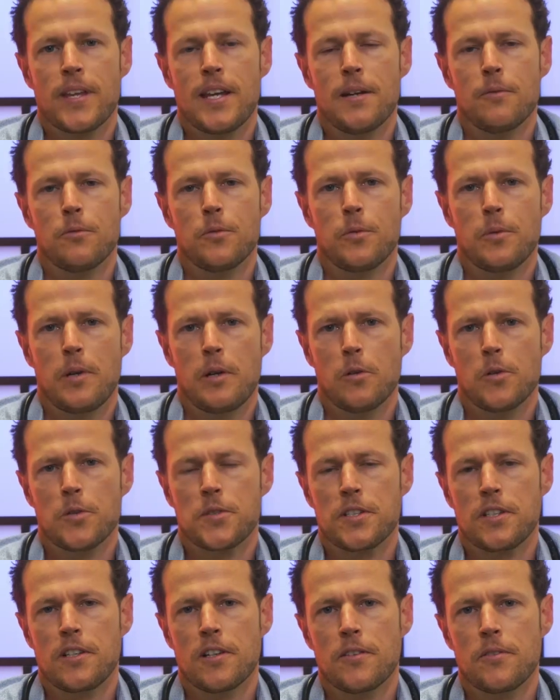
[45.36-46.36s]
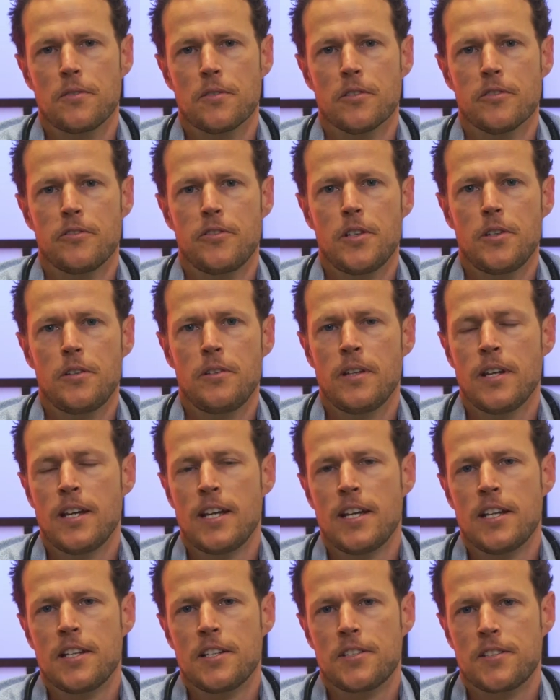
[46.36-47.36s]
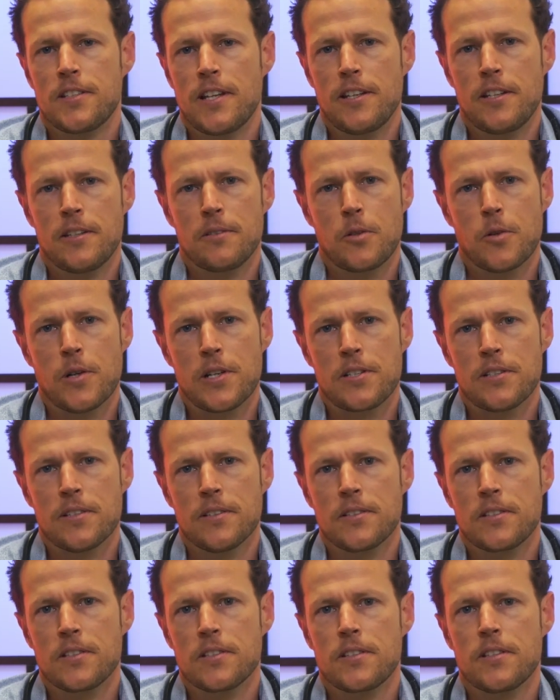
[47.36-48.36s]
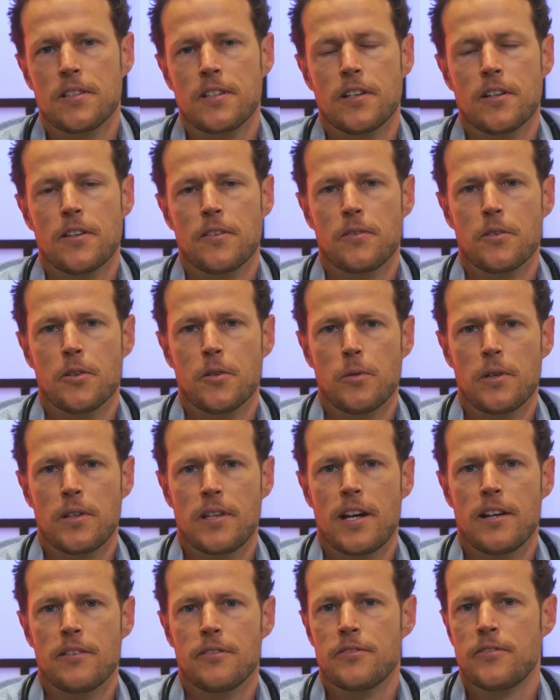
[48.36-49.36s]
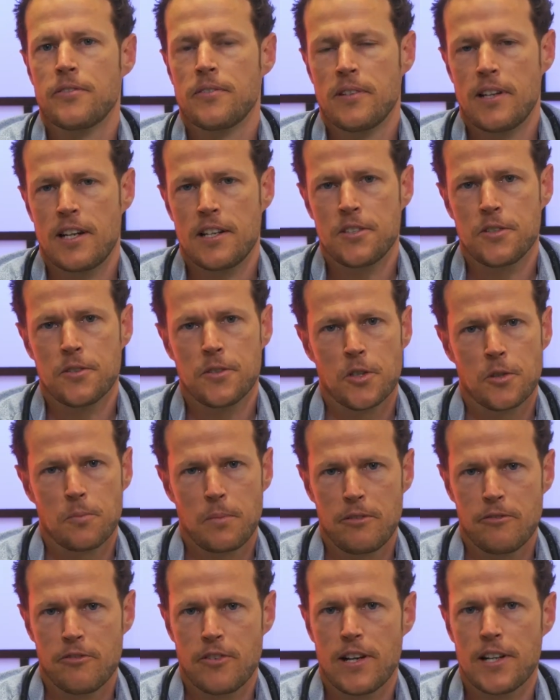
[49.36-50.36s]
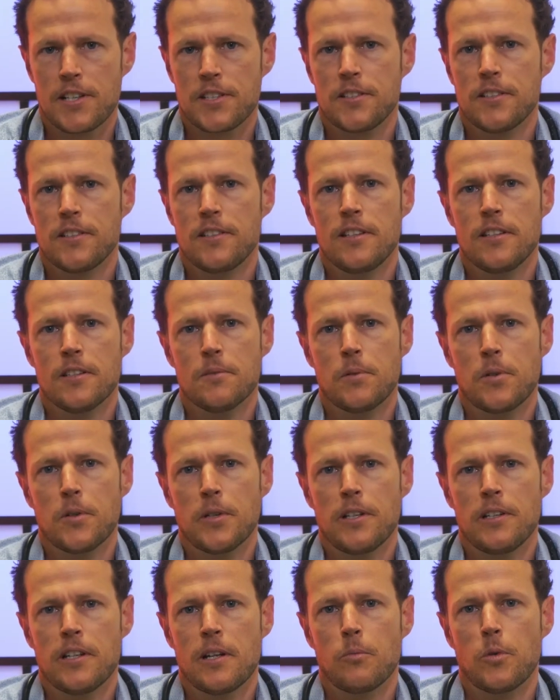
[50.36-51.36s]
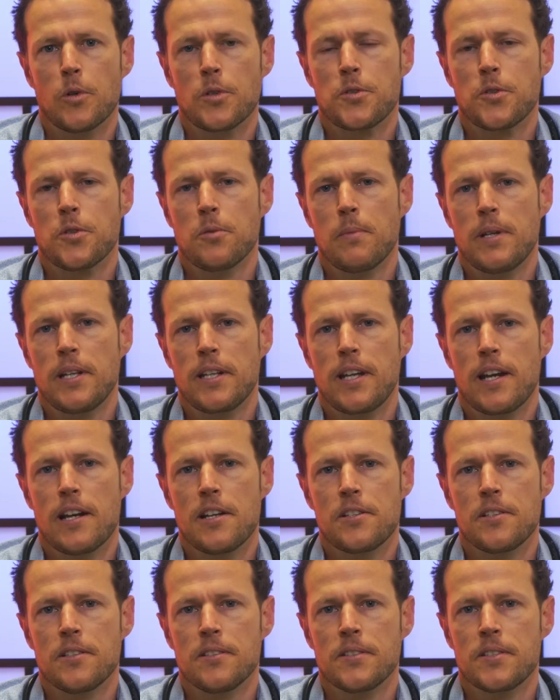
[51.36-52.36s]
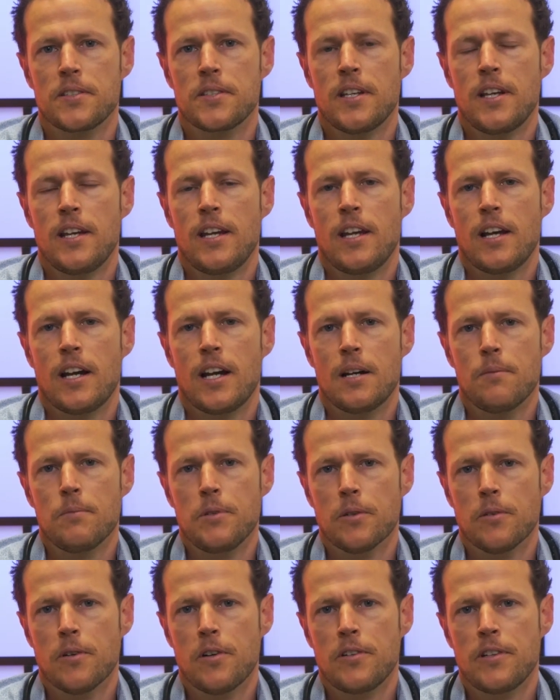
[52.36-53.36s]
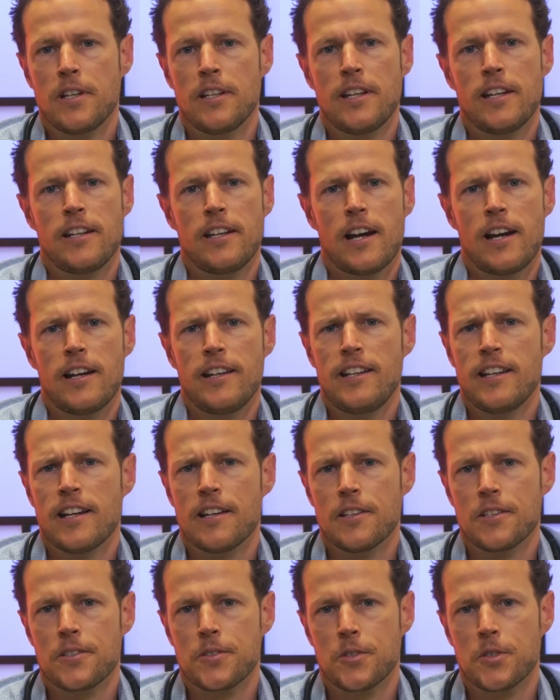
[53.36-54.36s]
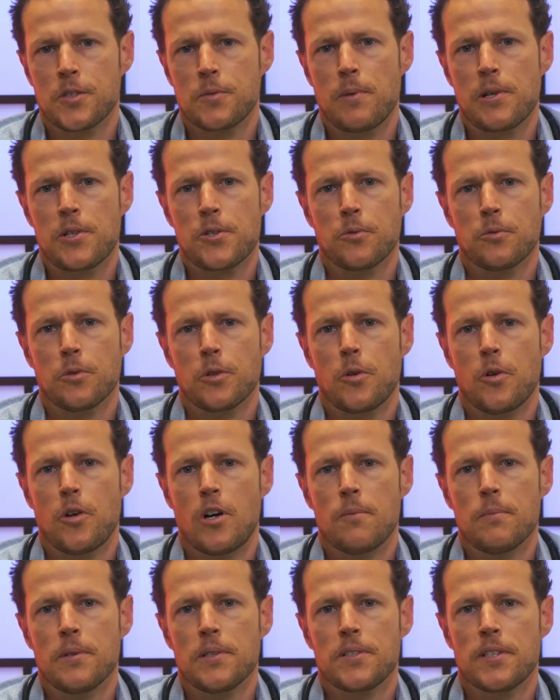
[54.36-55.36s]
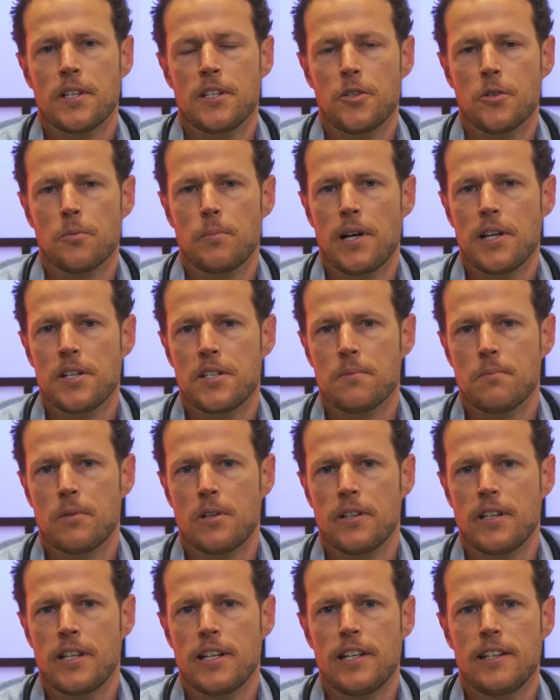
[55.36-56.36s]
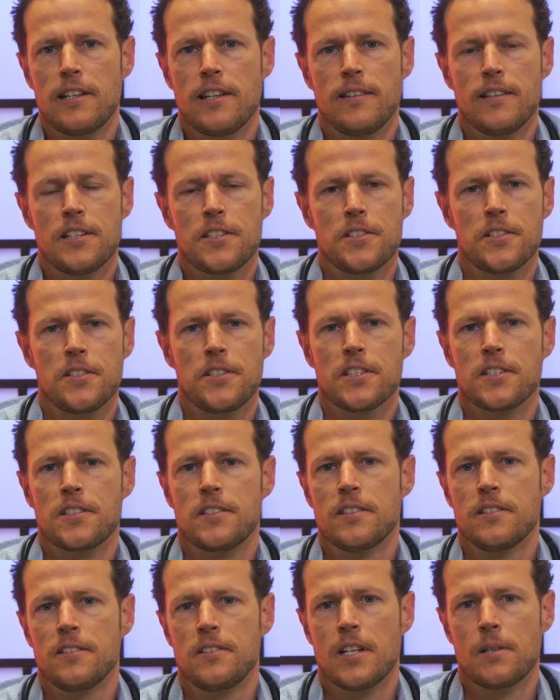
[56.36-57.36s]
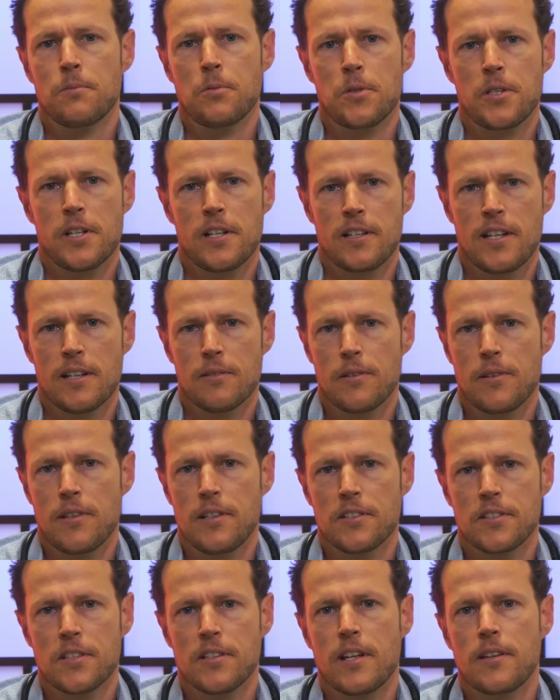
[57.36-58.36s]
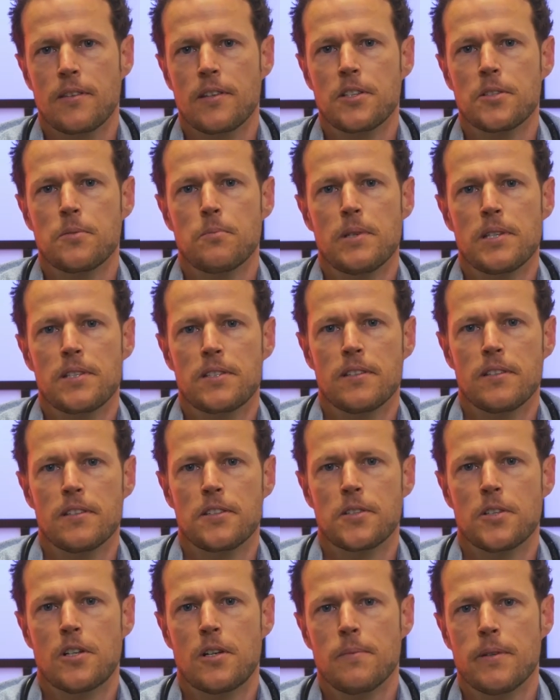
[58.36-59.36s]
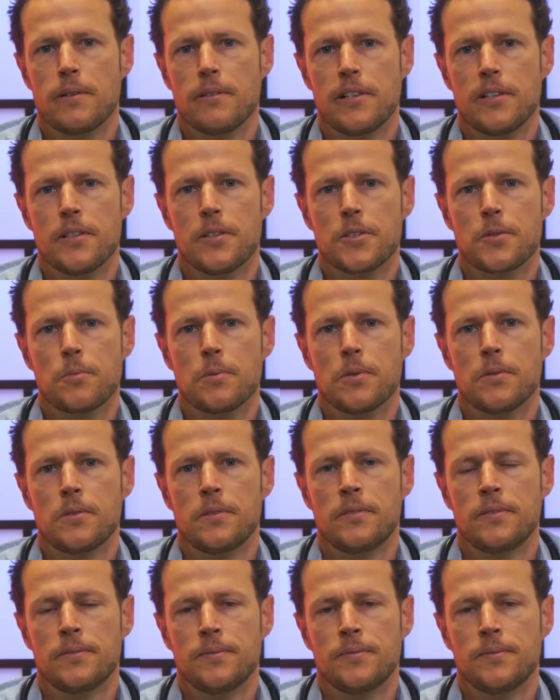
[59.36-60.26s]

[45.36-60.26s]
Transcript: and we'll also go through a few standard questions just to go through with has your dog been fasted in the morning and what sort of medications you're on, and any other sort of special requirements that your patient might need. And this is just to double check everything so nothing's missed at the time they're in hospital.